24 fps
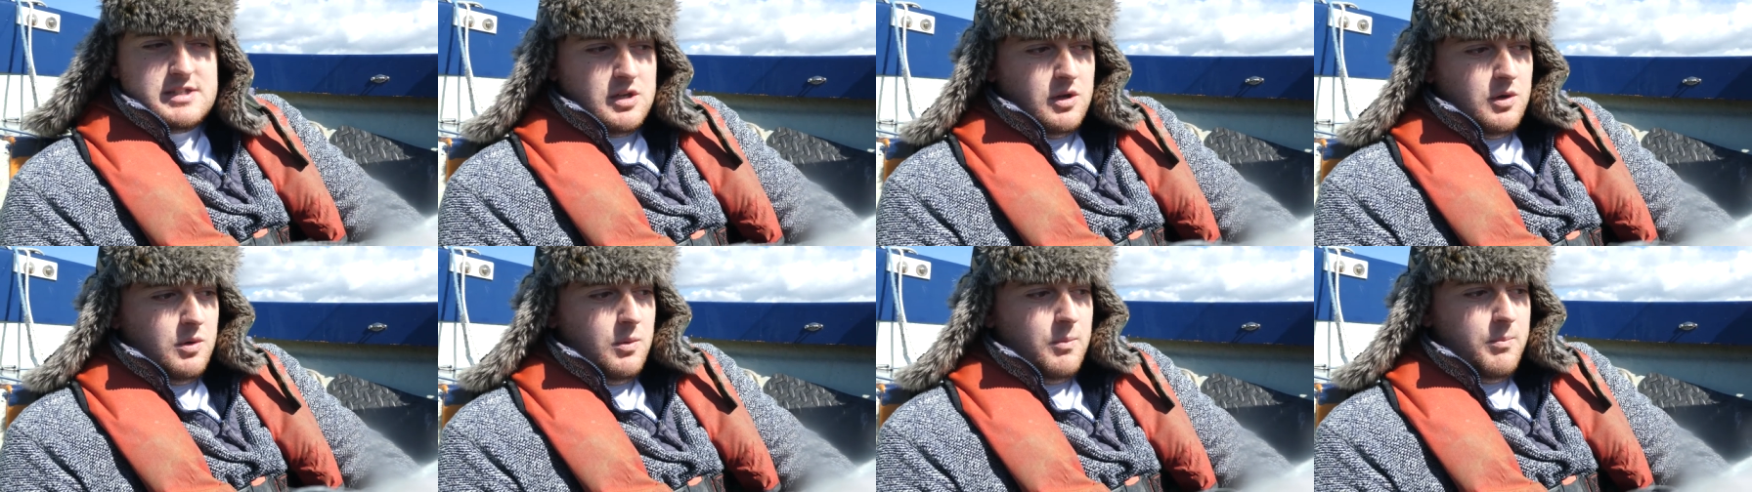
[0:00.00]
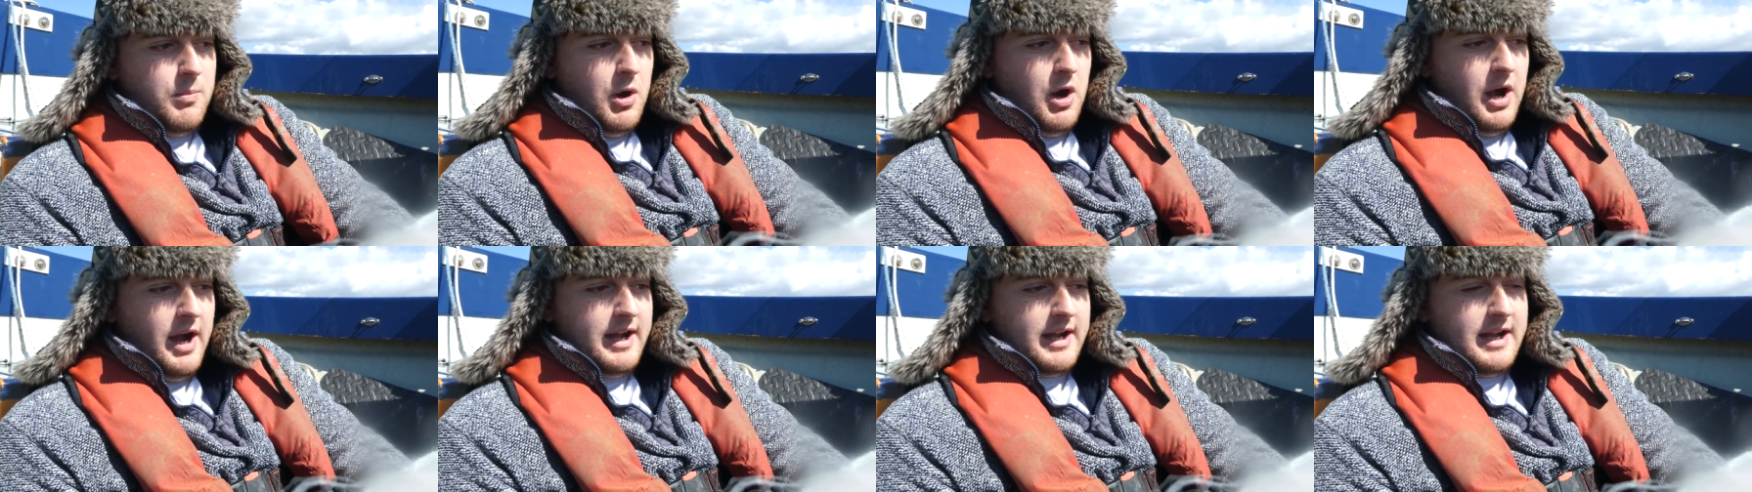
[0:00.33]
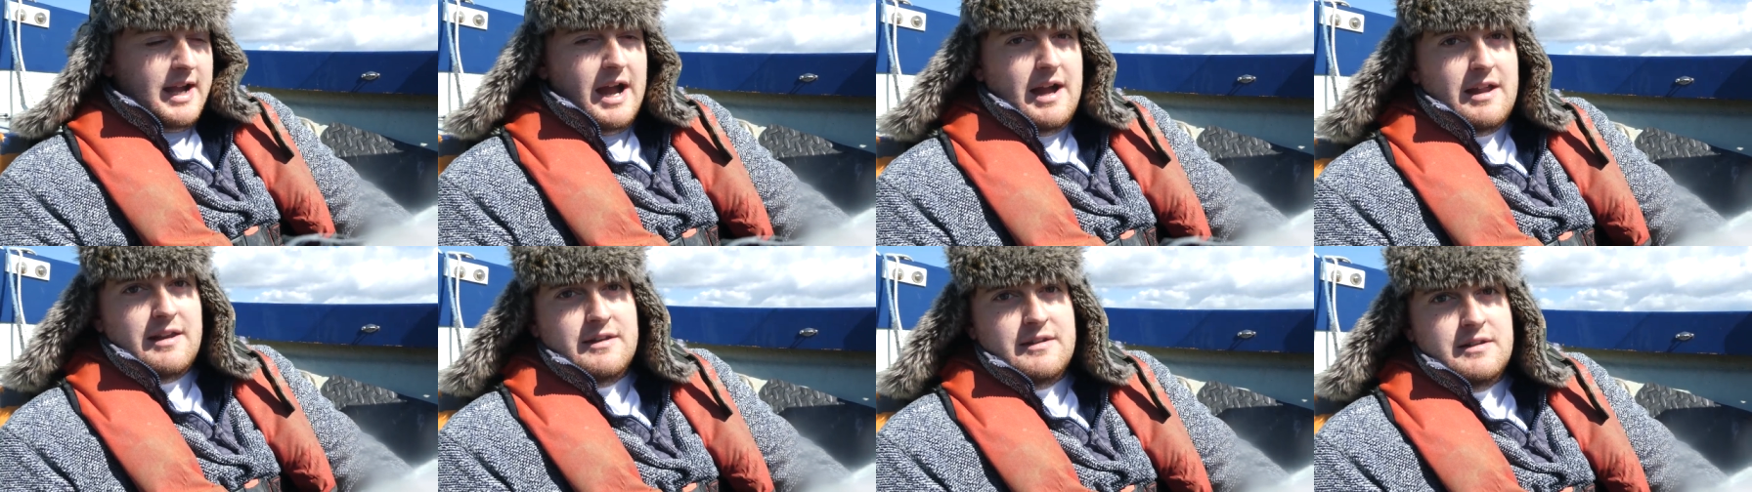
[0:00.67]
So, but I
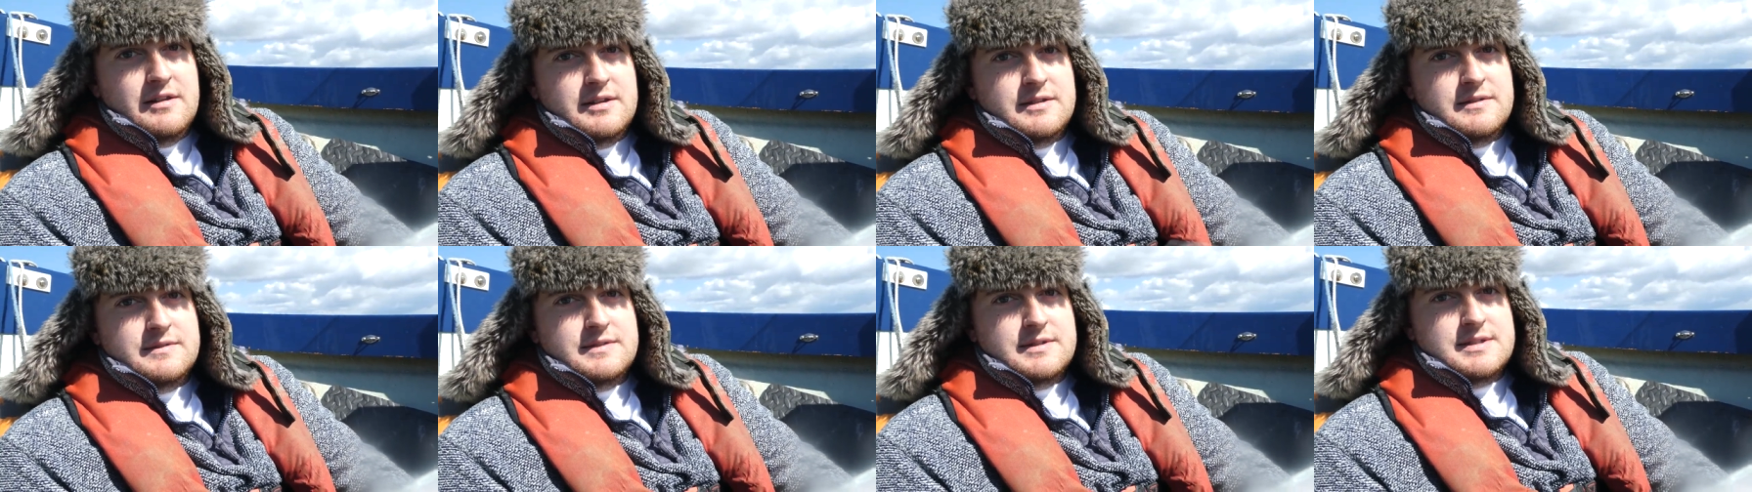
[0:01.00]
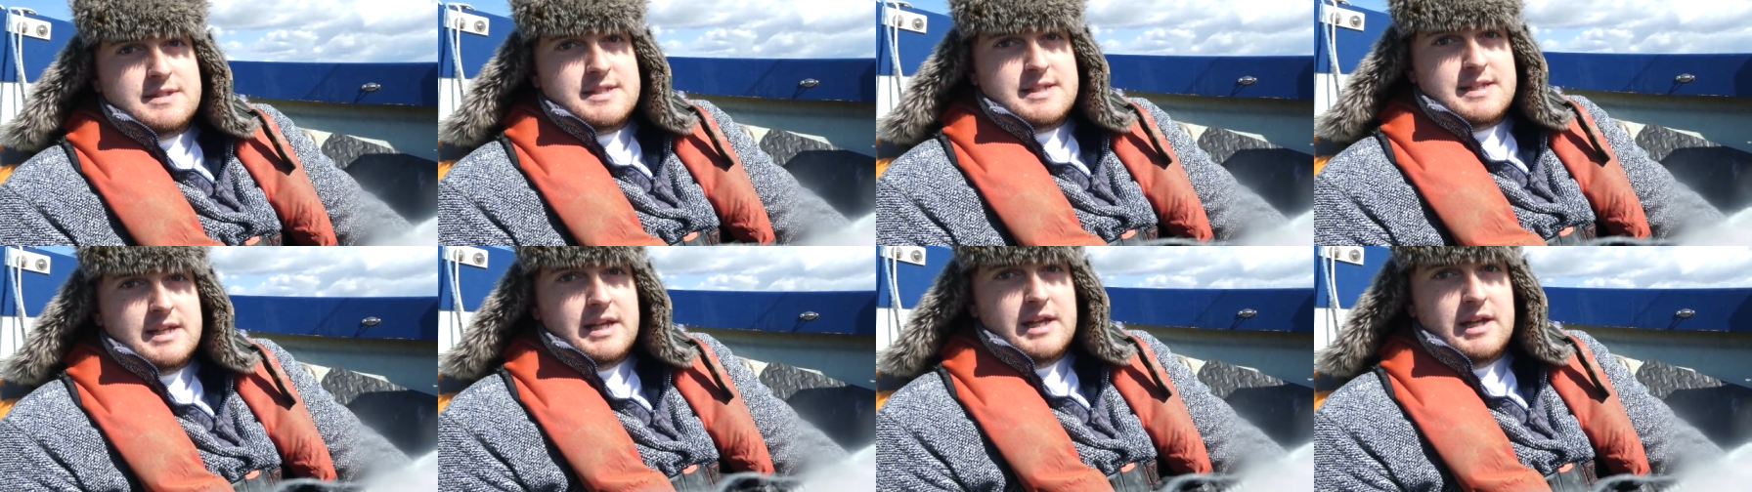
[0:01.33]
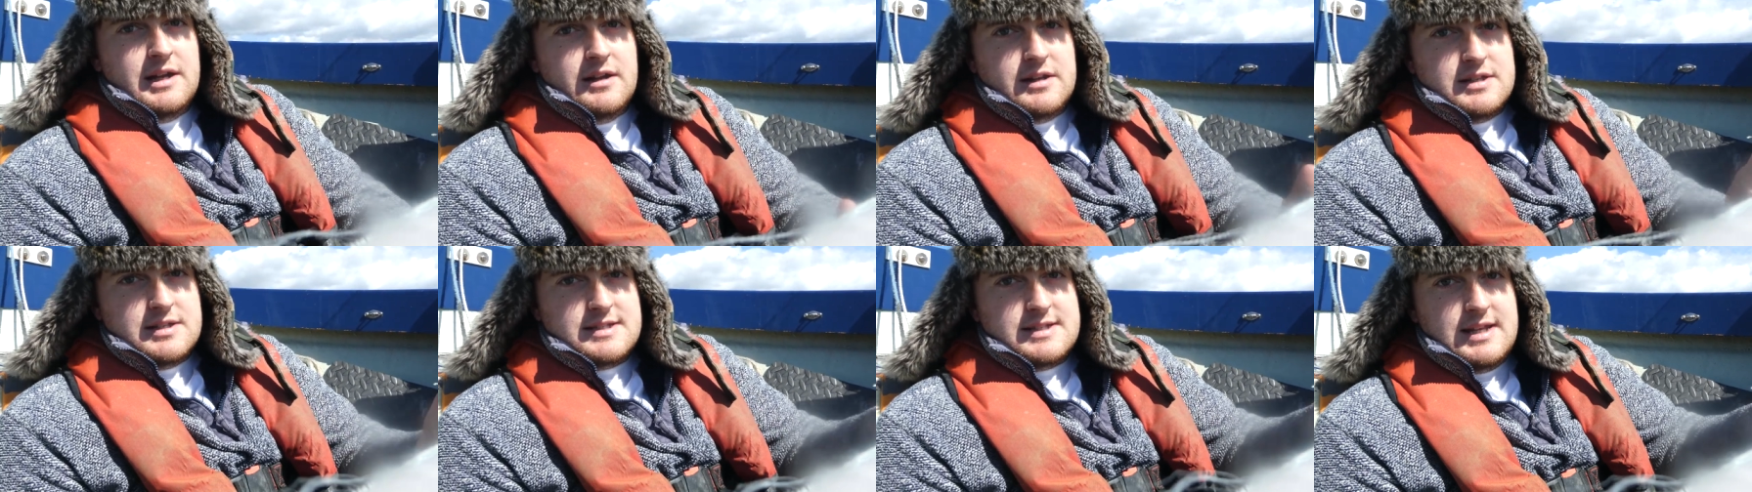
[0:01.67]
can
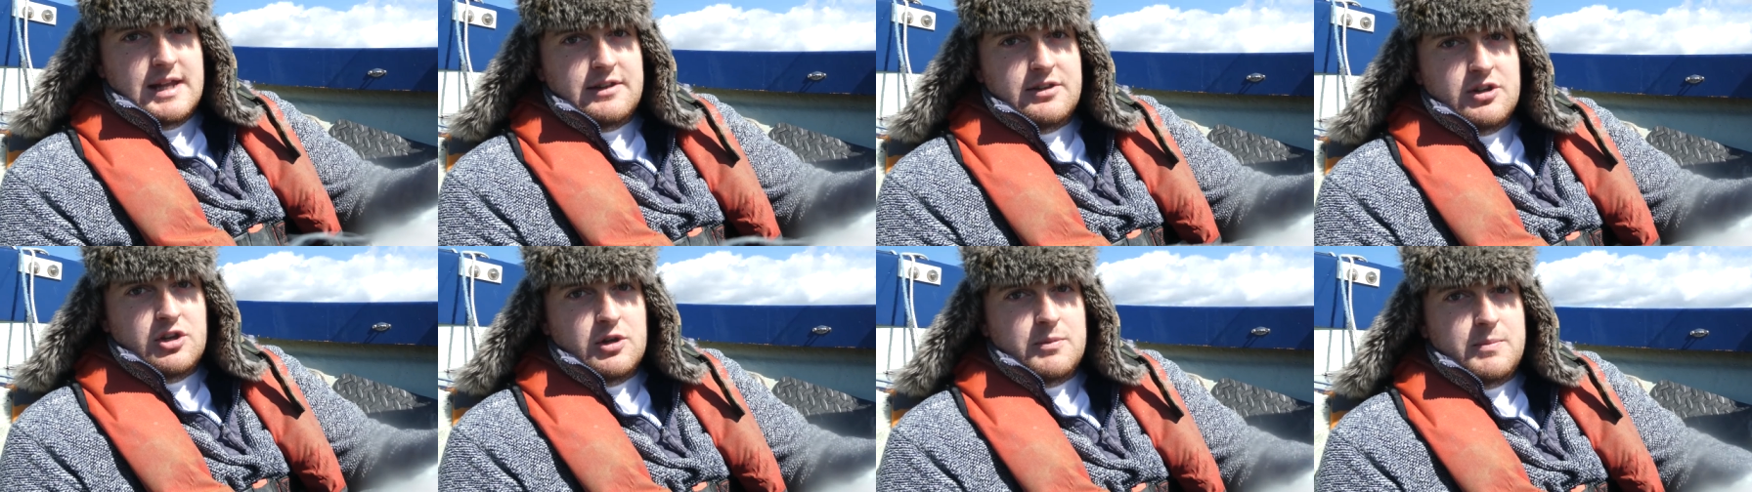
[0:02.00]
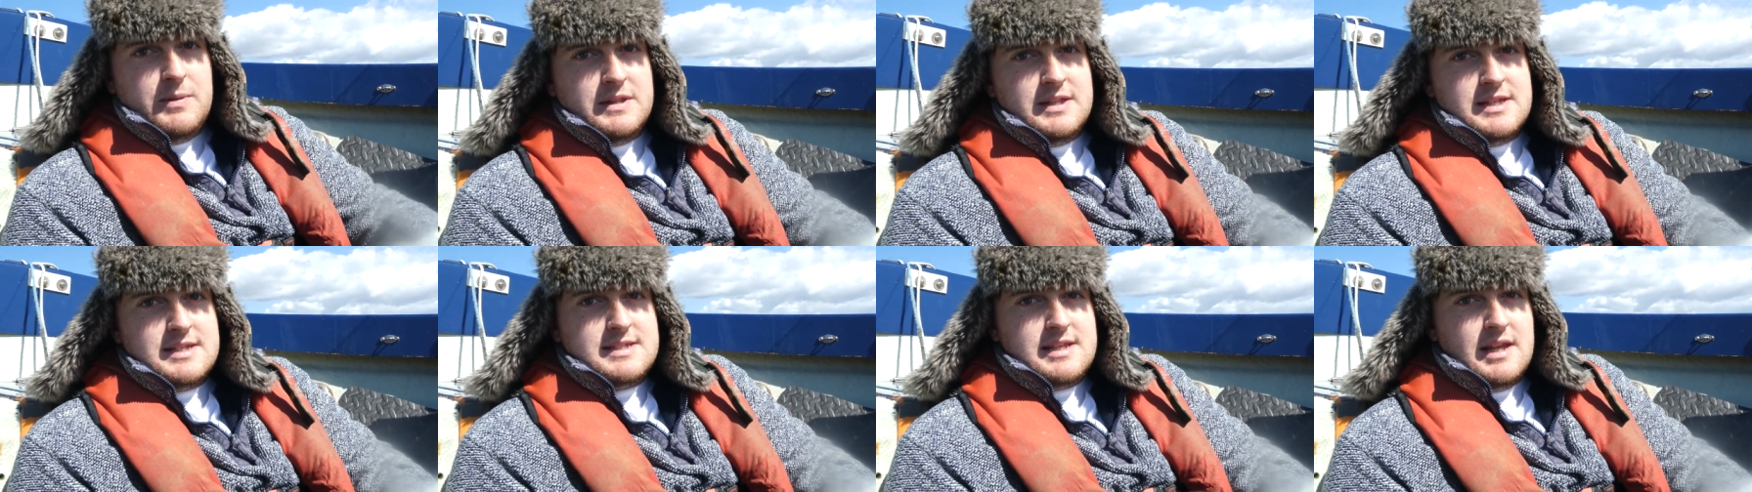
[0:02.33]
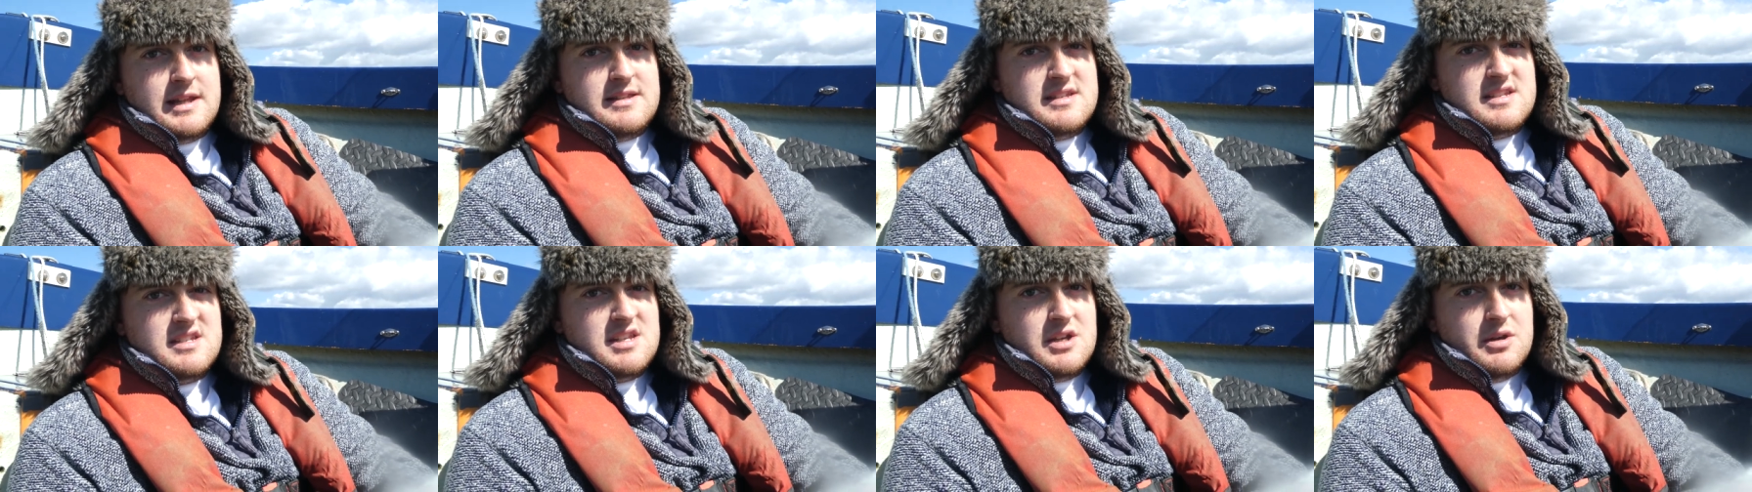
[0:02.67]
steer standing up in the centre.